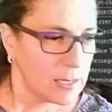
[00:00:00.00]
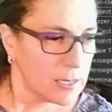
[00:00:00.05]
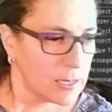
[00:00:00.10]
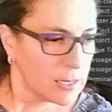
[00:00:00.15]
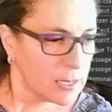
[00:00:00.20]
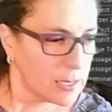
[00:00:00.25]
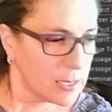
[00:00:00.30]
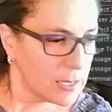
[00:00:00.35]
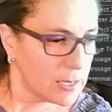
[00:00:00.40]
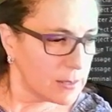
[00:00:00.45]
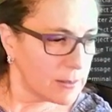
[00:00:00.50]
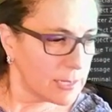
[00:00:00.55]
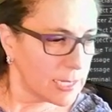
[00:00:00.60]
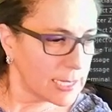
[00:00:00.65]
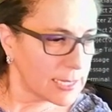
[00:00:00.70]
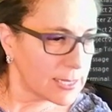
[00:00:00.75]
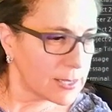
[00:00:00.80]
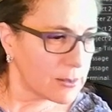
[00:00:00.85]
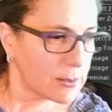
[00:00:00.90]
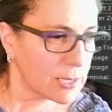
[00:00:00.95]
All
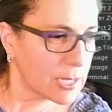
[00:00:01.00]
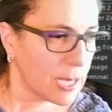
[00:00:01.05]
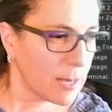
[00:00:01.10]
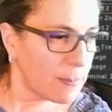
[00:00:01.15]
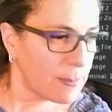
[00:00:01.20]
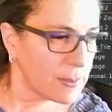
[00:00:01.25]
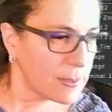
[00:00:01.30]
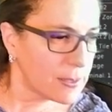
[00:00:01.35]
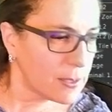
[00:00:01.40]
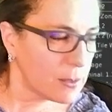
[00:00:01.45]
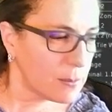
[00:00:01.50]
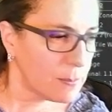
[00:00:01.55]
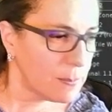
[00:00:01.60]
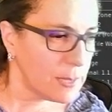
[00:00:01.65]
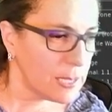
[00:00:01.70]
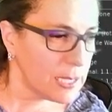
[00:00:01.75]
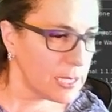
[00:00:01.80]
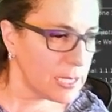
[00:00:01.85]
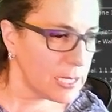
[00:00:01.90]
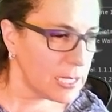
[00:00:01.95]
right, so capital
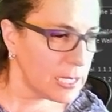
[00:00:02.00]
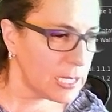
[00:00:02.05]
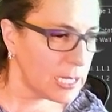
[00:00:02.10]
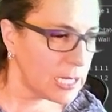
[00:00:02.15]
B